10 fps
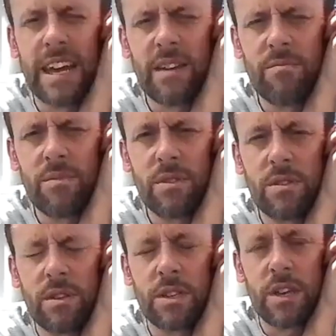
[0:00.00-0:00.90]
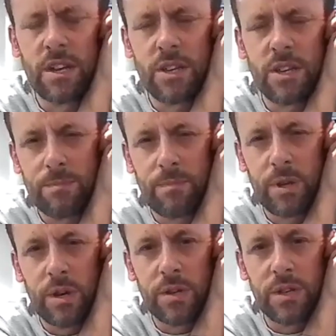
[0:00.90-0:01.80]
names as such
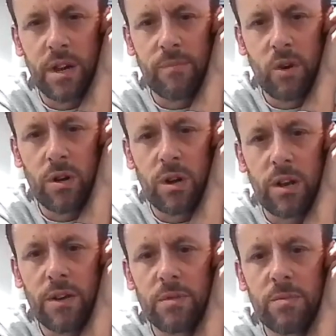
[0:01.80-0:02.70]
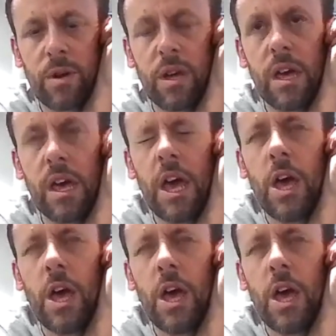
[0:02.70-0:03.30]
because I'm not close. But